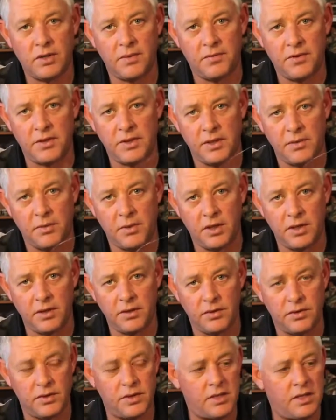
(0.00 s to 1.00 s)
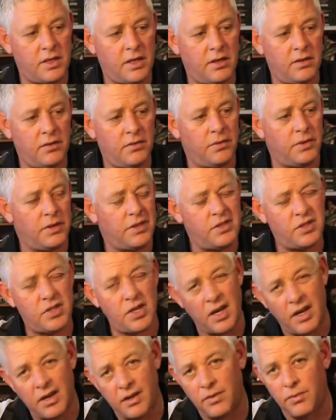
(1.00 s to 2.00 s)
obviously we use steel. With
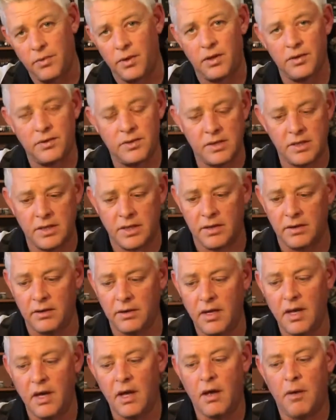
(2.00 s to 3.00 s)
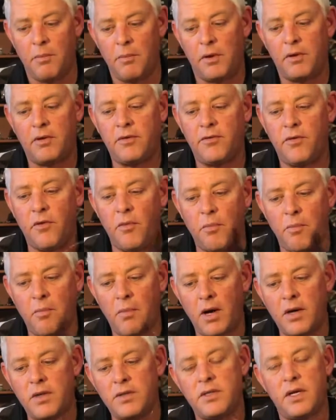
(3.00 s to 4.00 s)
shad, we use steel. But for
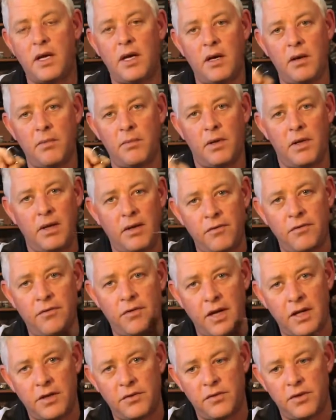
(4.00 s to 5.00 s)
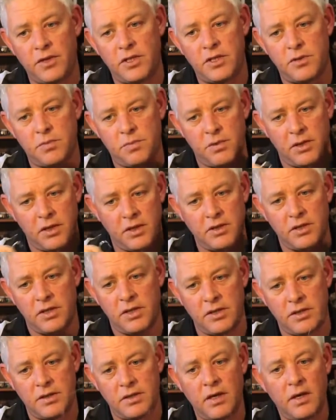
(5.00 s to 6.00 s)
most edible and flatfish
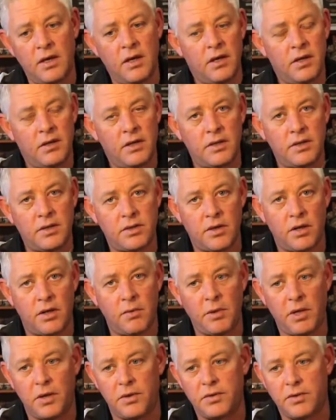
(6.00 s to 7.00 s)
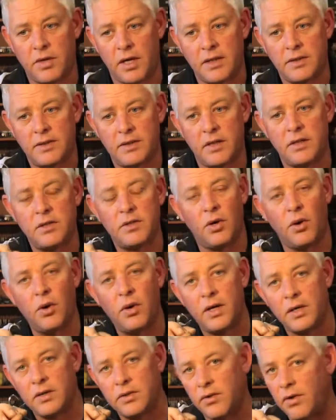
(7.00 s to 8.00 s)
species, this is going to be your trace. This
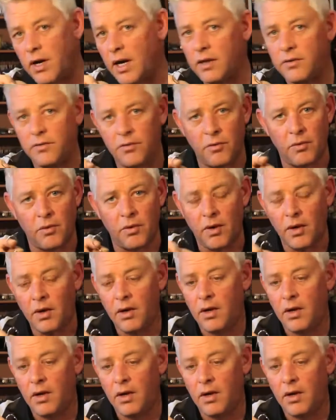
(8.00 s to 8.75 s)
hook is right for